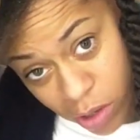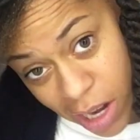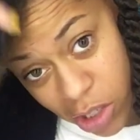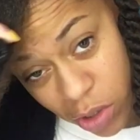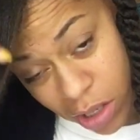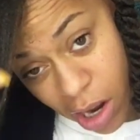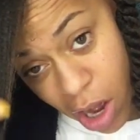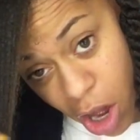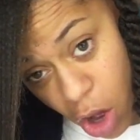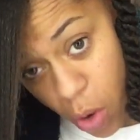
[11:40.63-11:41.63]
you guys, you can
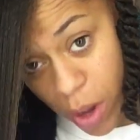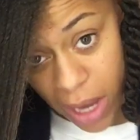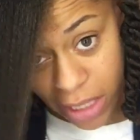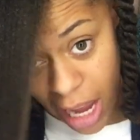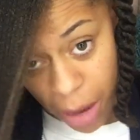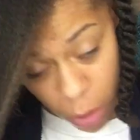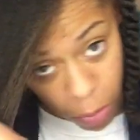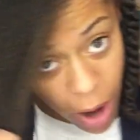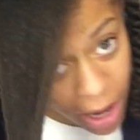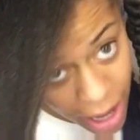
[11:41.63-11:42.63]
always add more
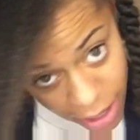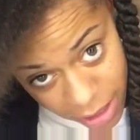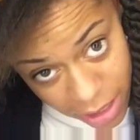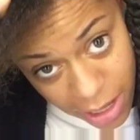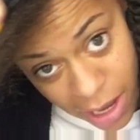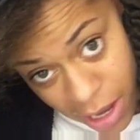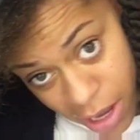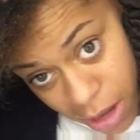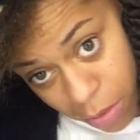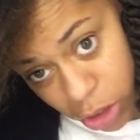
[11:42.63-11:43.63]
product,
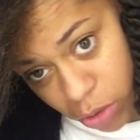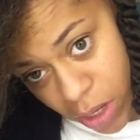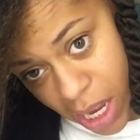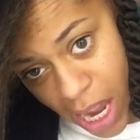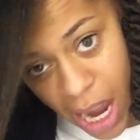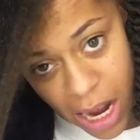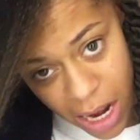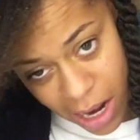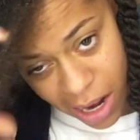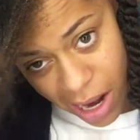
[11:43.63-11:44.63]
but you
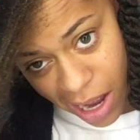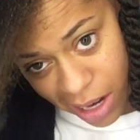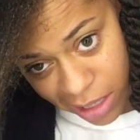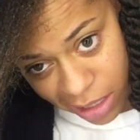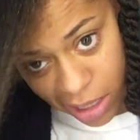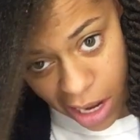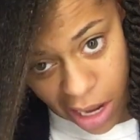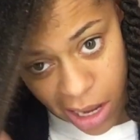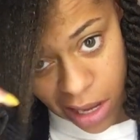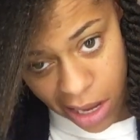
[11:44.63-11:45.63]
cannot
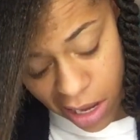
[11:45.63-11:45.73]
take